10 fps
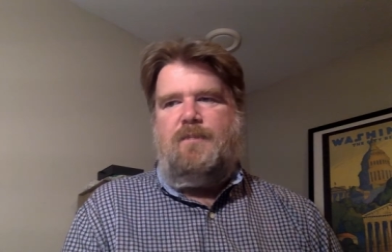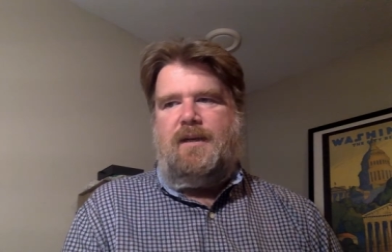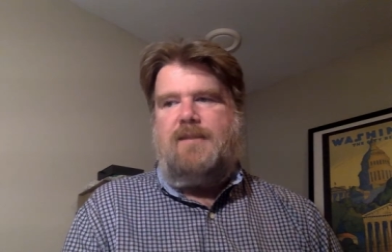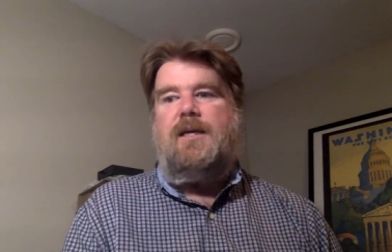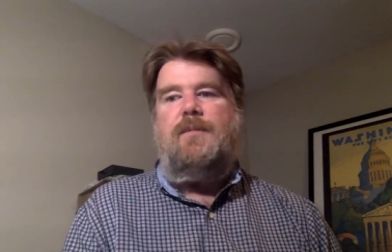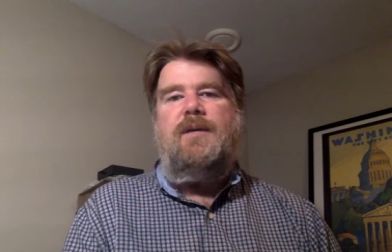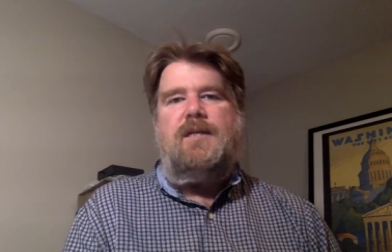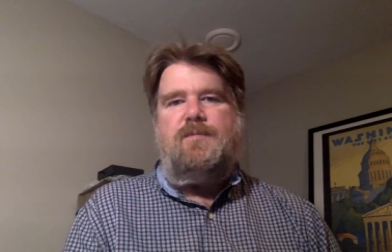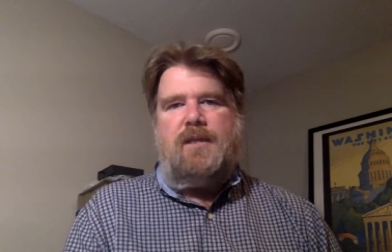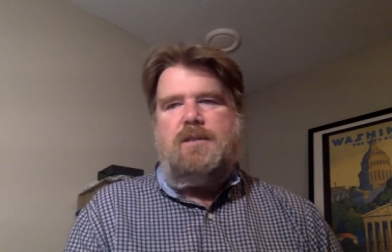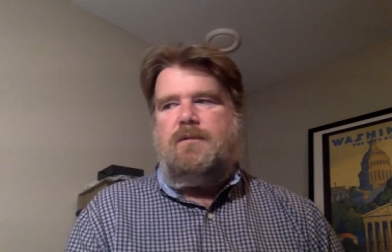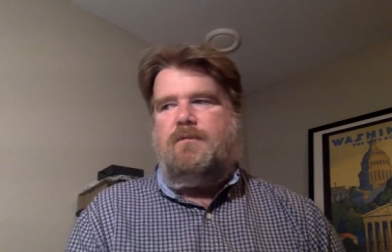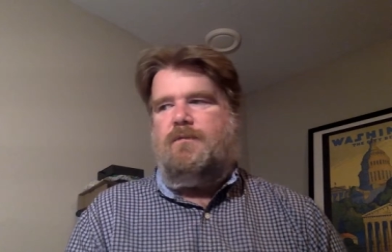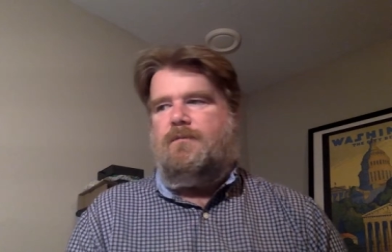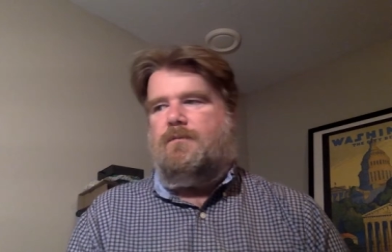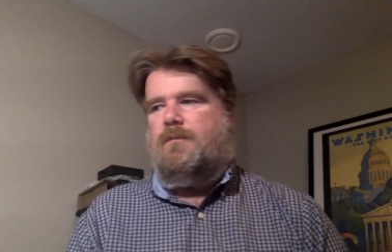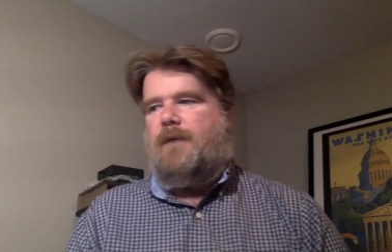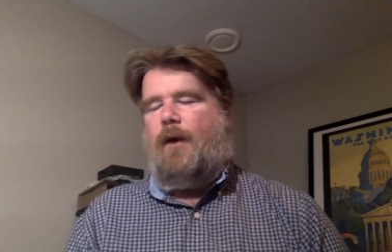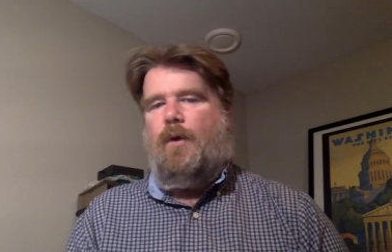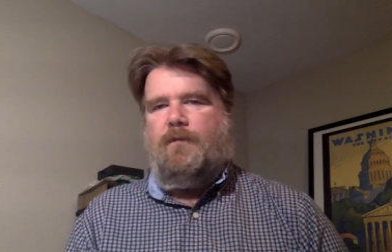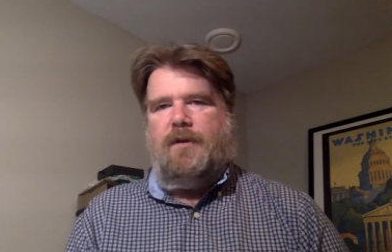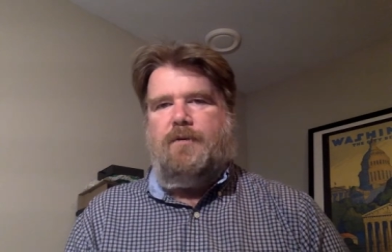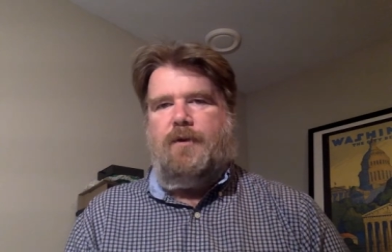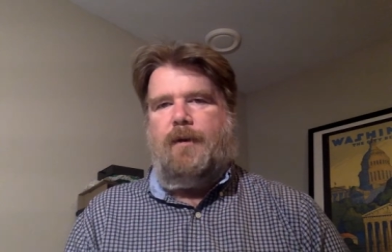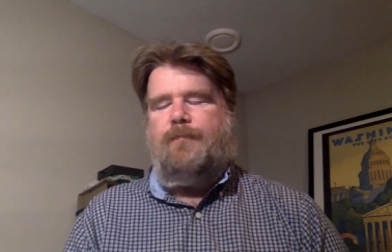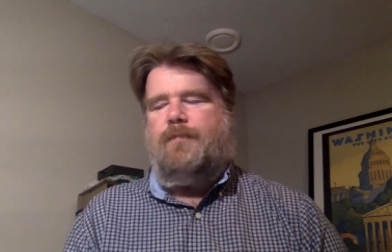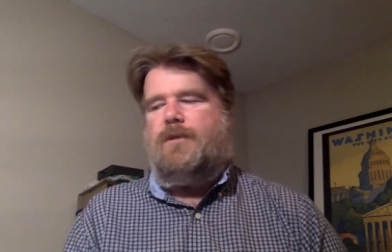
but it's going to be expensive however you do it.